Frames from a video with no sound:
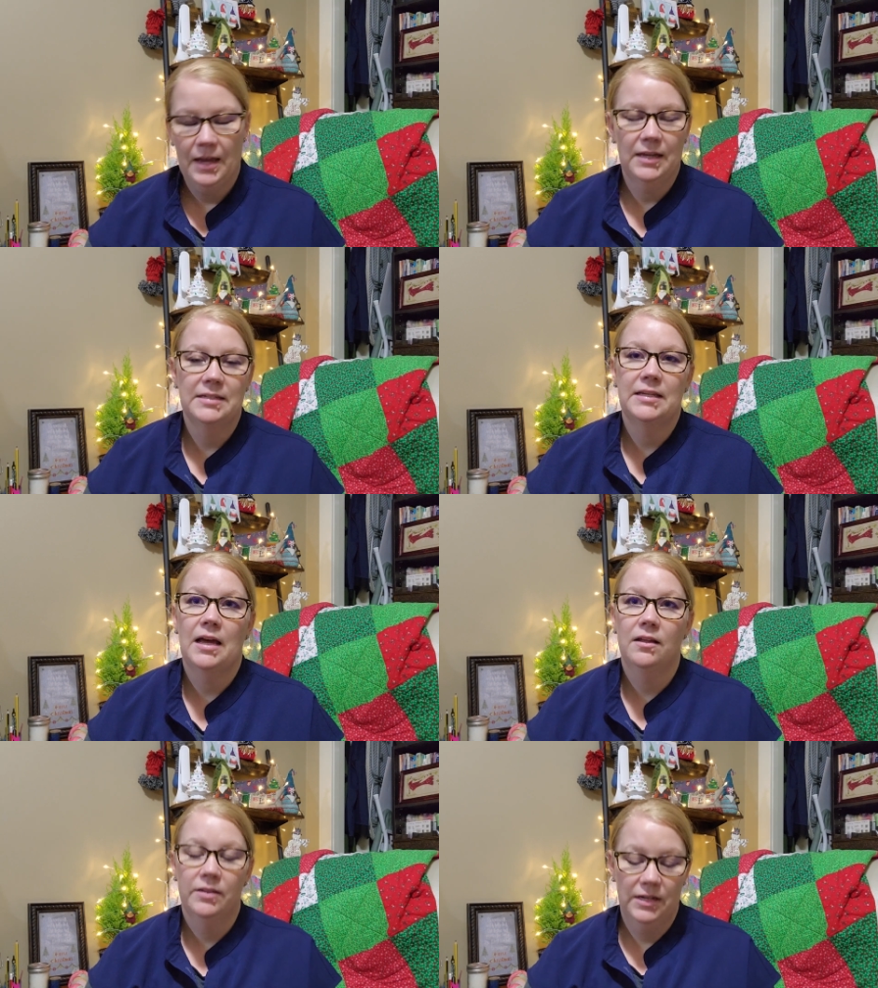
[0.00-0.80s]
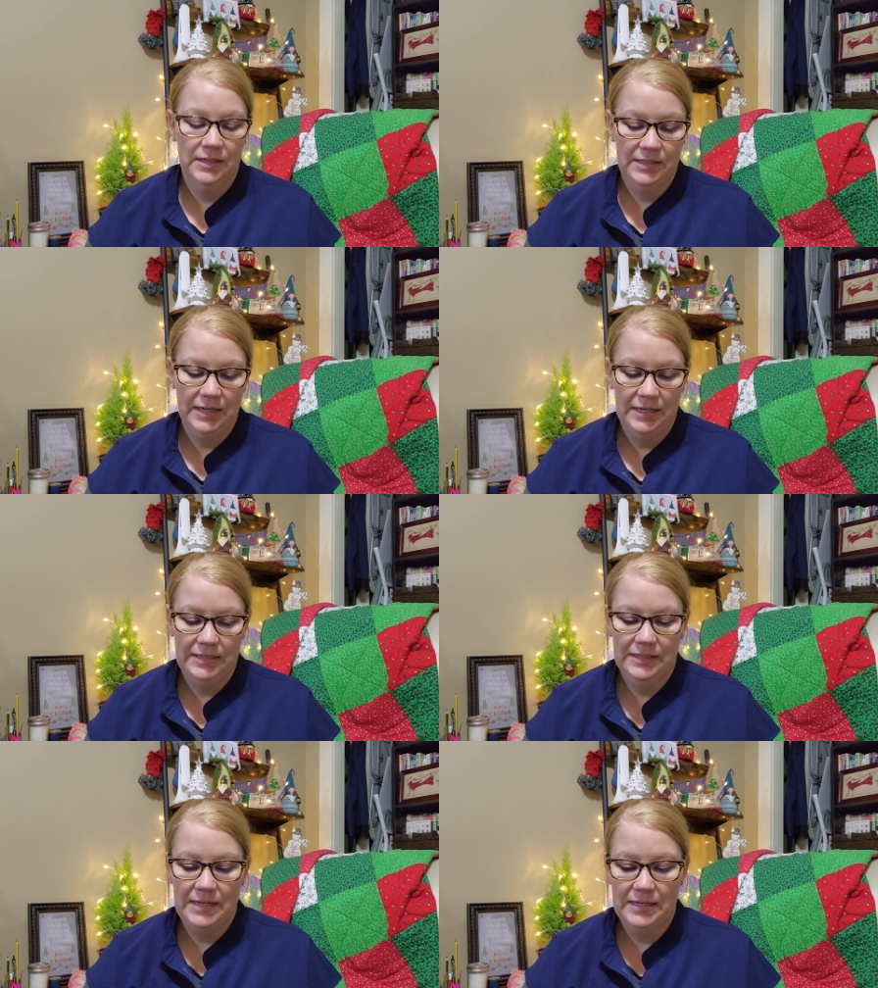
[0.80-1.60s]
You can tell that it's like
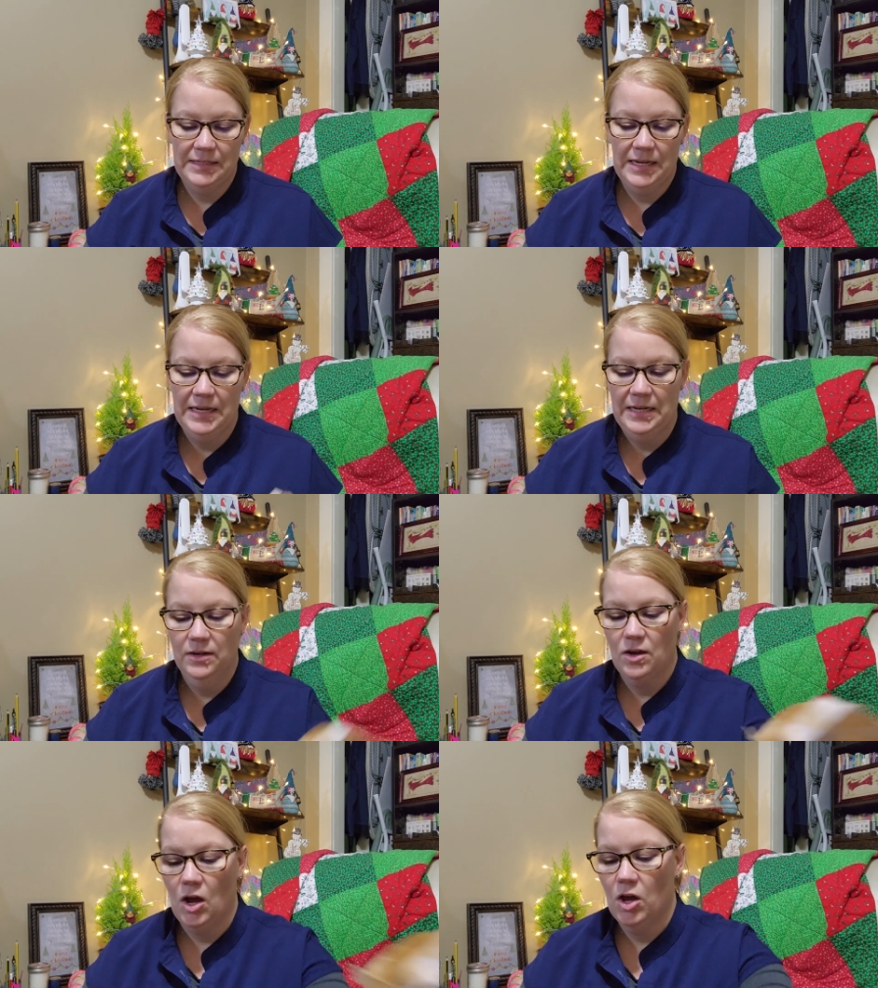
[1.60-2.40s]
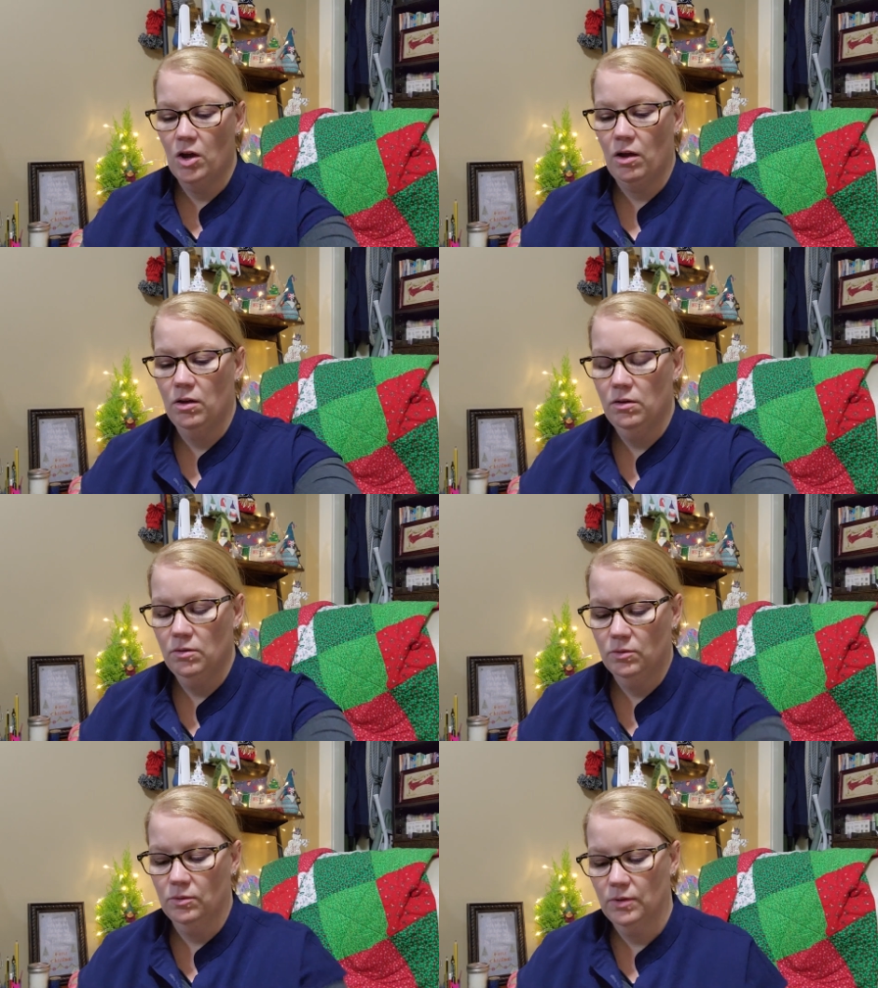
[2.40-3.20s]
a tin.
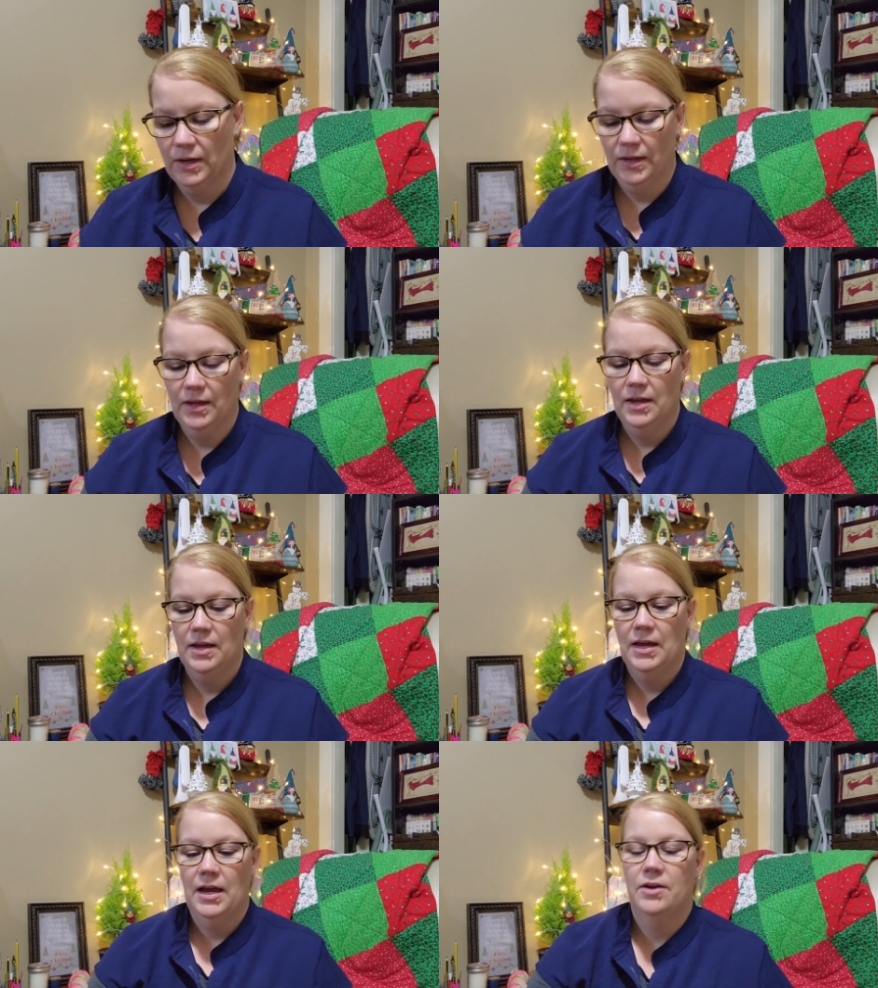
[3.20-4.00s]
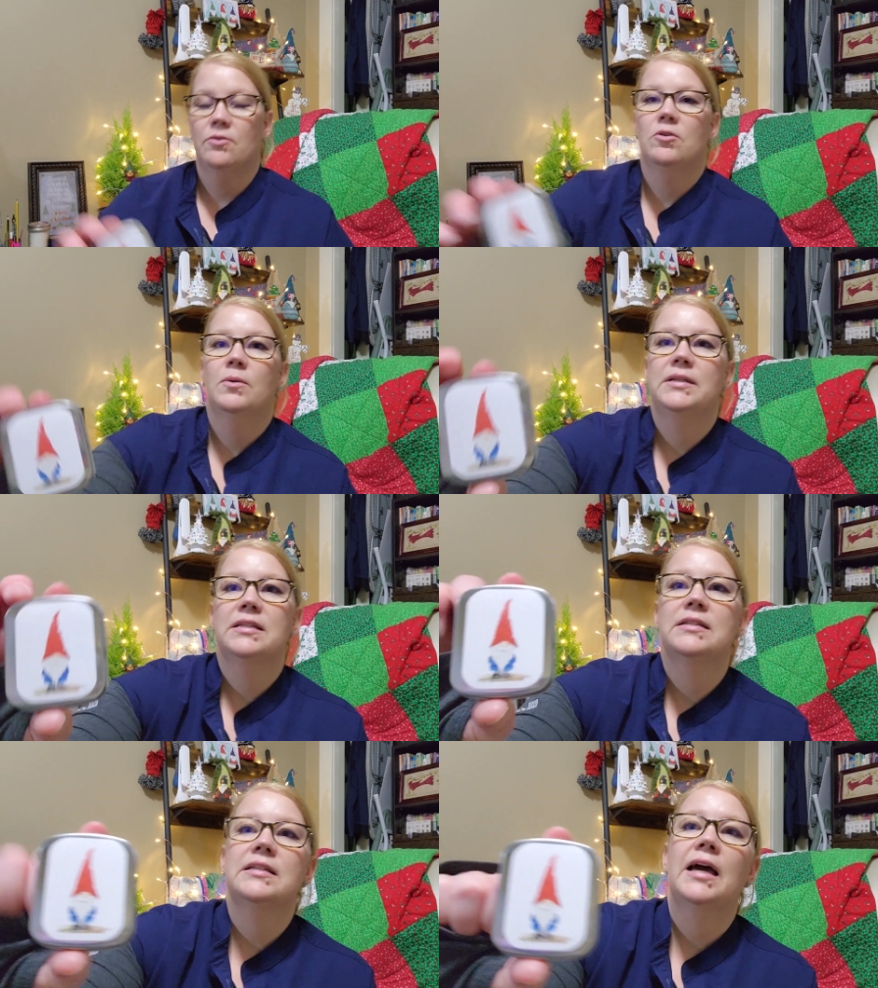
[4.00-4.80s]
Oh, I don't know what's
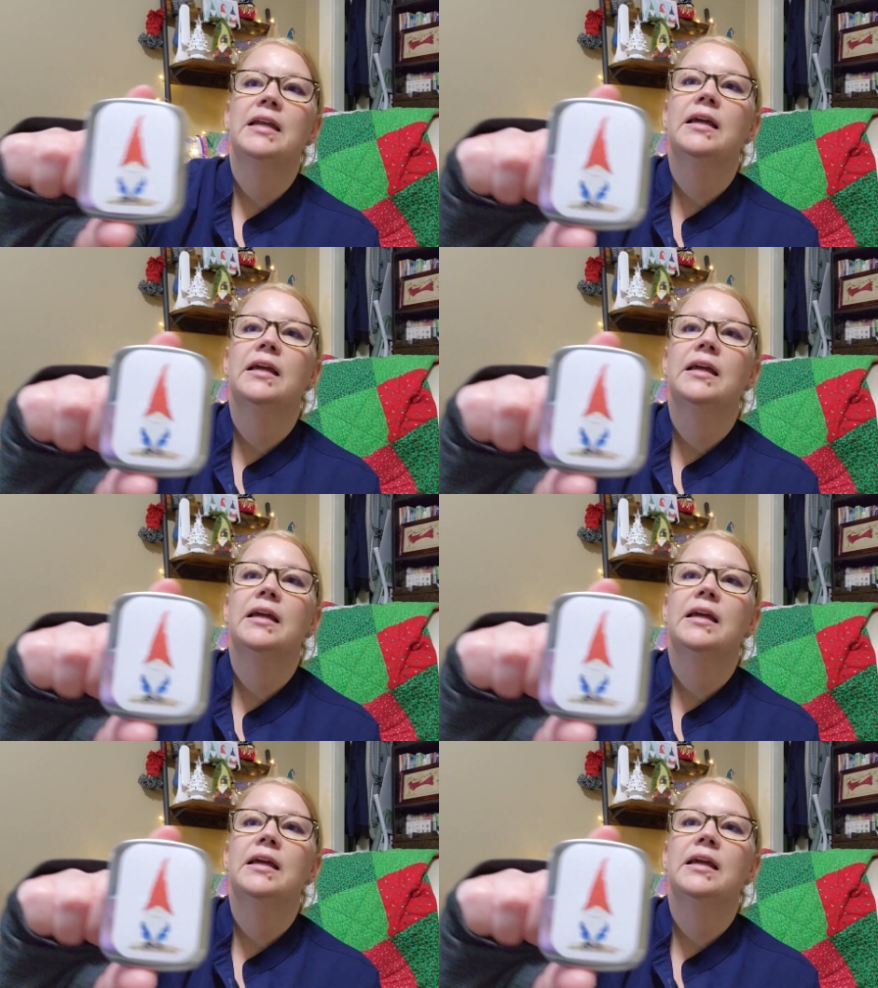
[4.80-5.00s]
inside